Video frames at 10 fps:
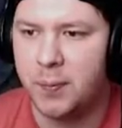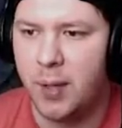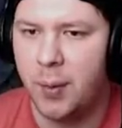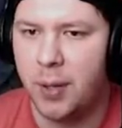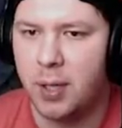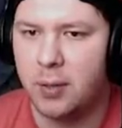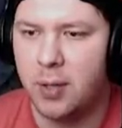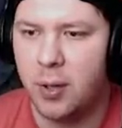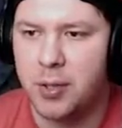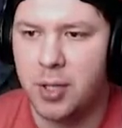Now we can,
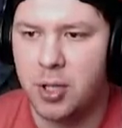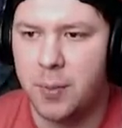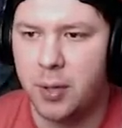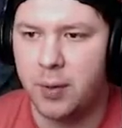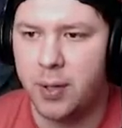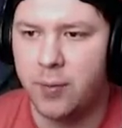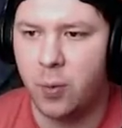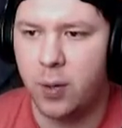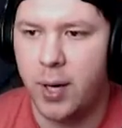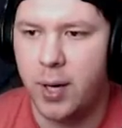oh, he's gonna tribute over it
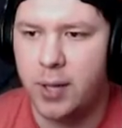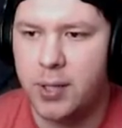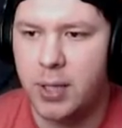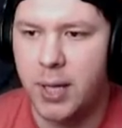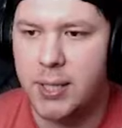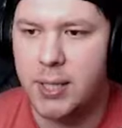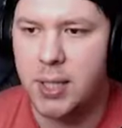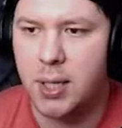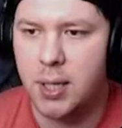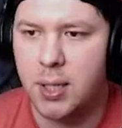for a
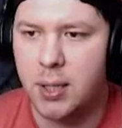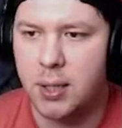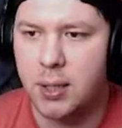Celestia.